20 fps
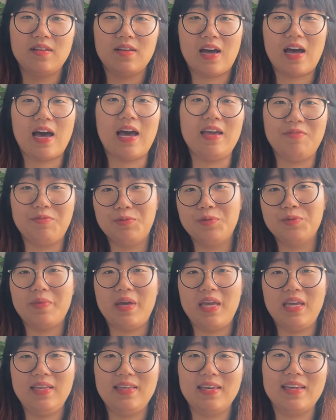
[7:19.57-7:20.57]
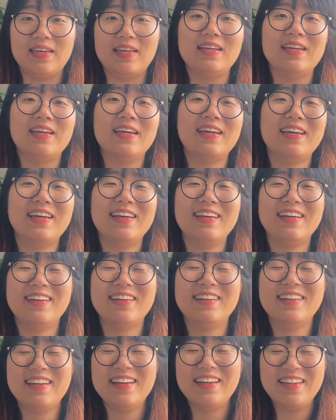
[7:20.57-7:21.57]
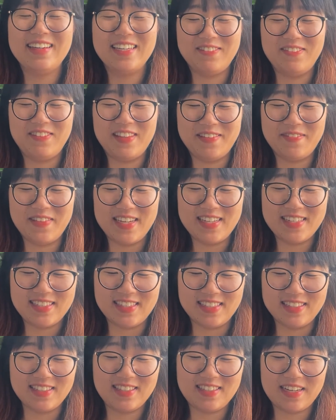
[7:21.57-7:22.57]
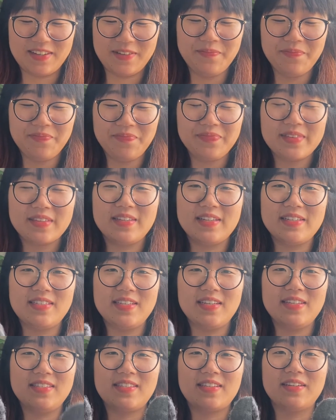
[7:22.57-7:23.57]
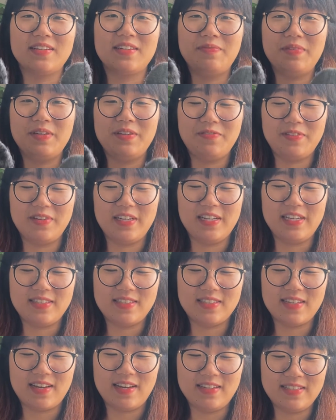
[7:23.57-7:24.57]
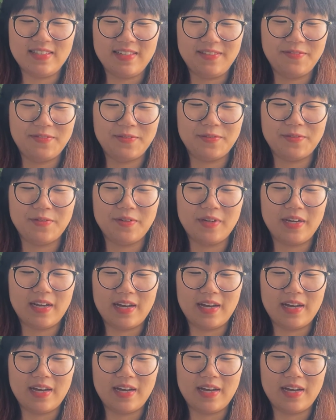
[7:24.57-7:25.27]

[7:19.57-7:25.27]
I will make it if that makes sense. So this is gonna be really exciting for